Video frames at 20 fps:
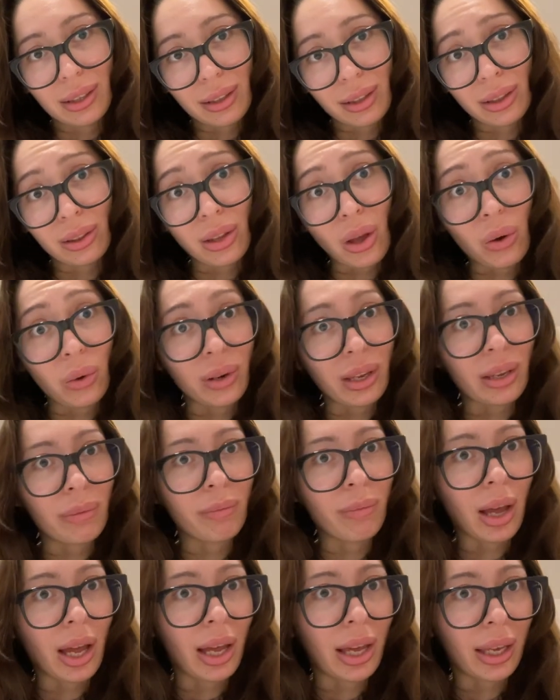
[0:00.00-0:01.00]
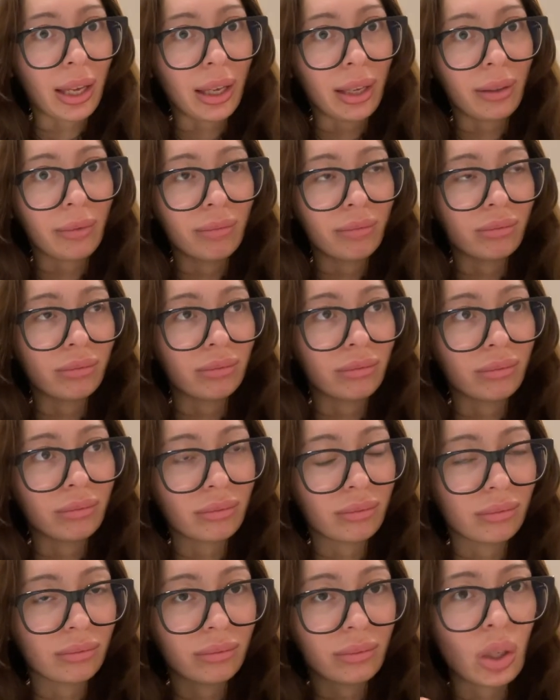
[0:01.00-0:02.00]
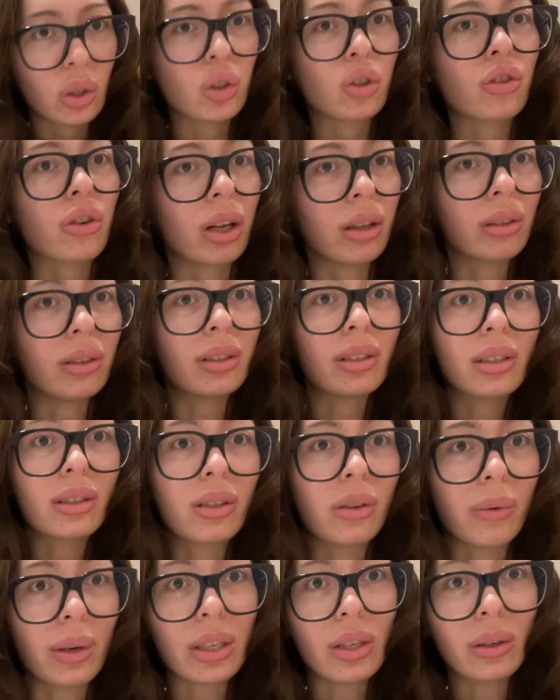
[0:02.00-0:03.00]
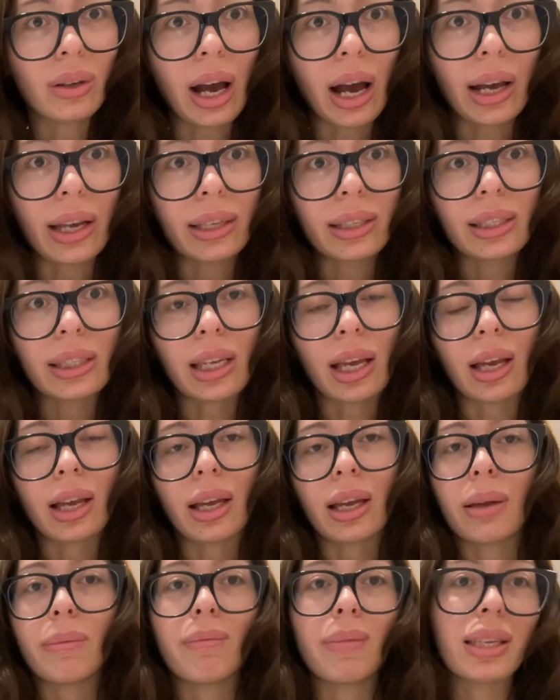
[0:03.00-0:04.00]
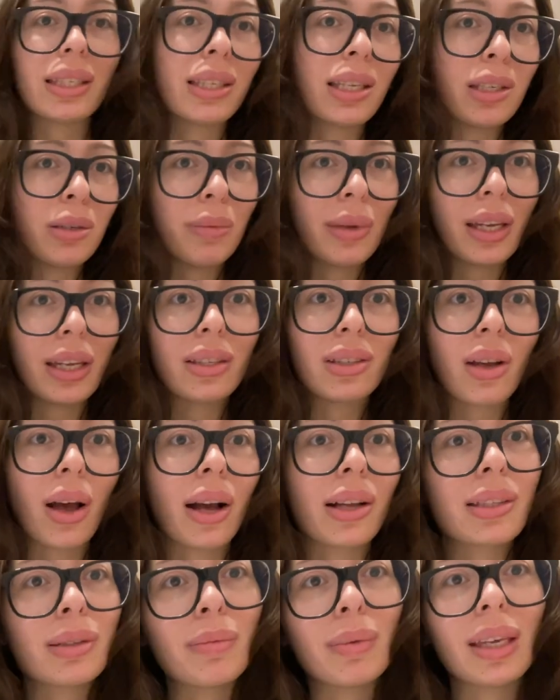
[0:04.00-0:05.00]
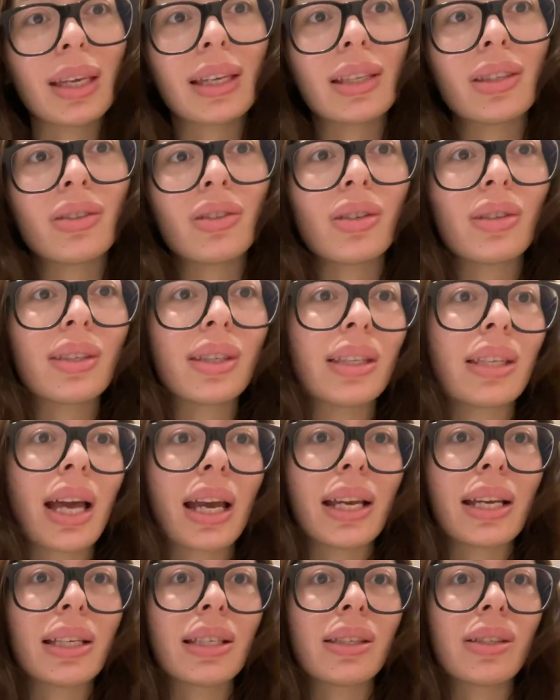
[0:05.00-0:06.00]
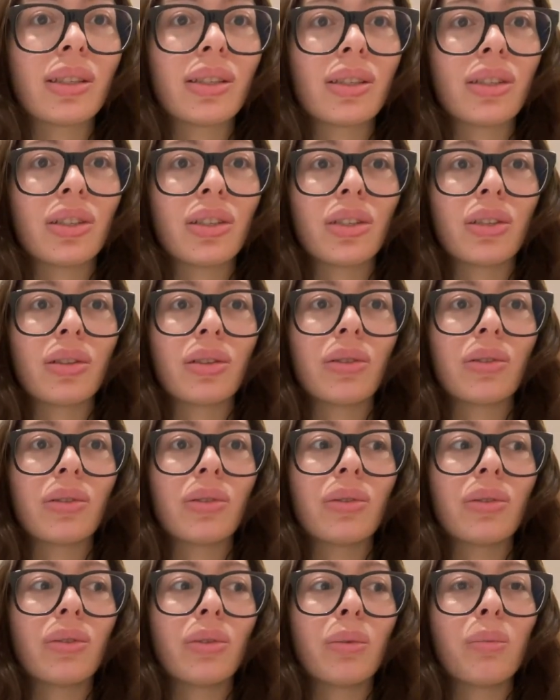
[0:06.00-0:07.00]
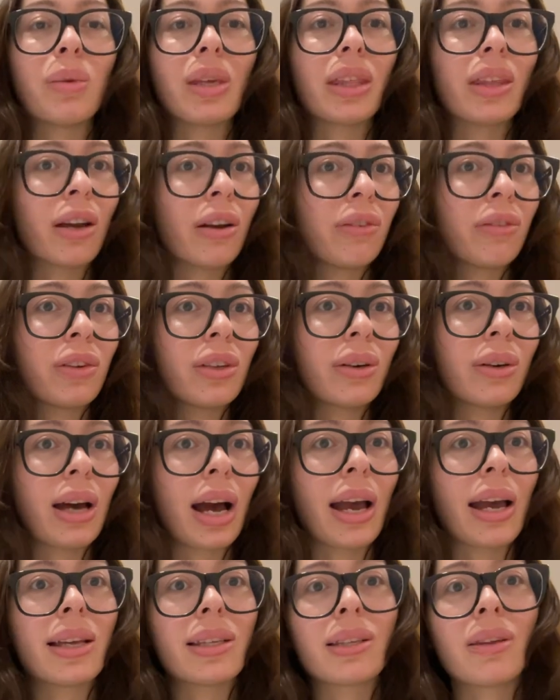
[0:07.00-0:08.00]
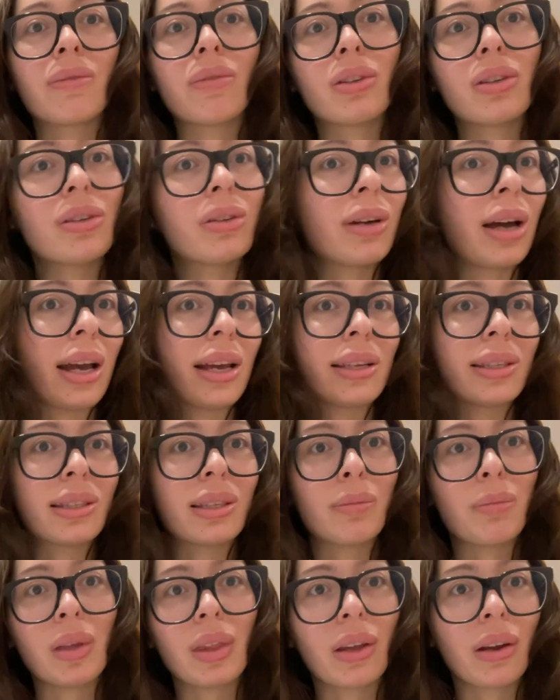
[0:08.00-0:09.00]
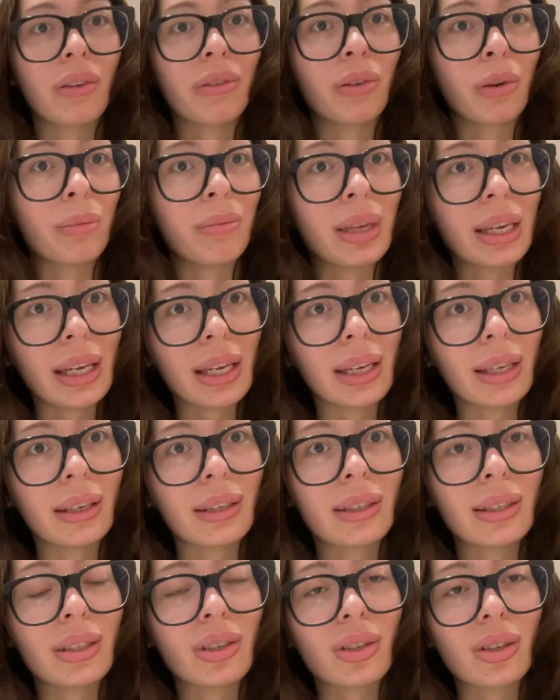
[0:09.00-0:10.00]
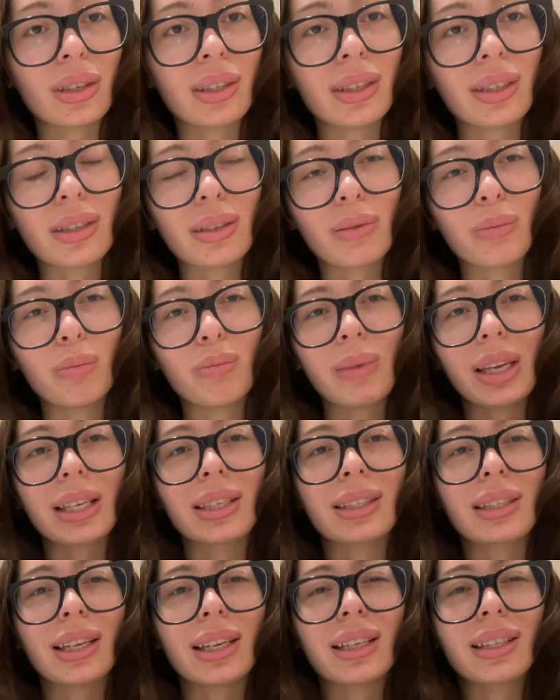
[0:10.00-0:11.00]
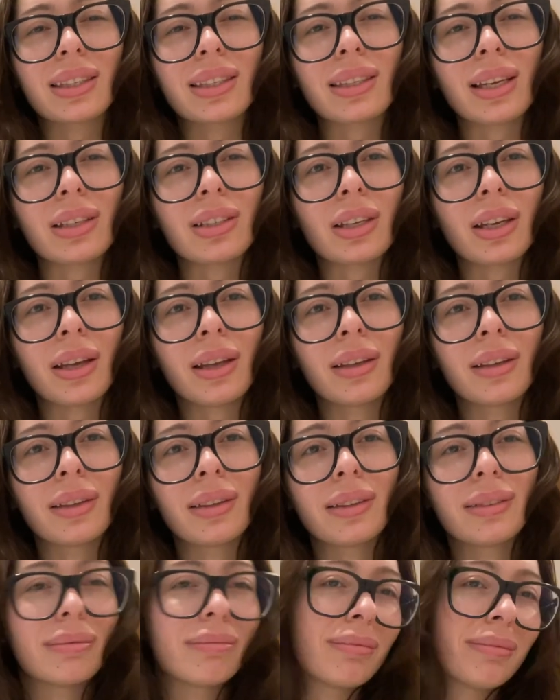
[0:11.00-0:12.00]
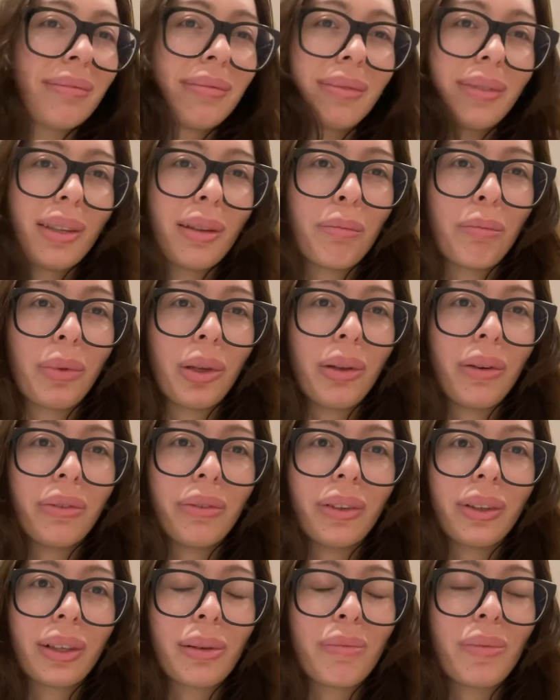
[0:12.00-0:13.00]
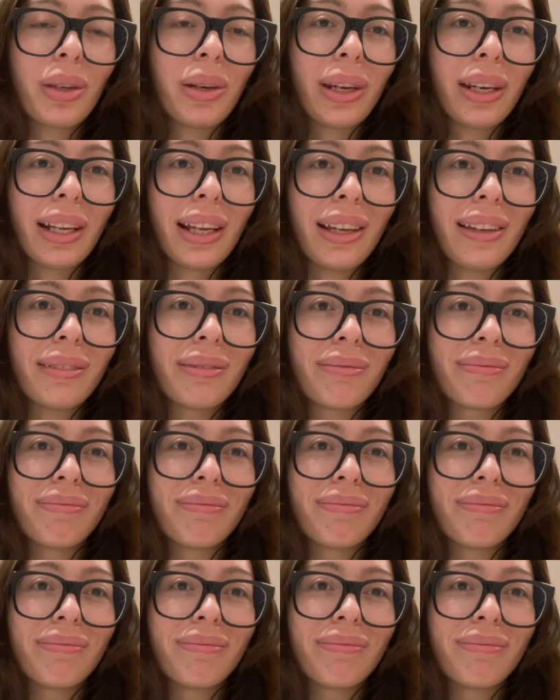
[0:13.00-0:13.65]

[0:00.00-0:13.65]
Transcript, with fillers: alone in my struggles. So when you guys uh, message me and talk to me, it's just nice to be there for you guys and for you guys to be there for me. it's just makes like such a beautiful community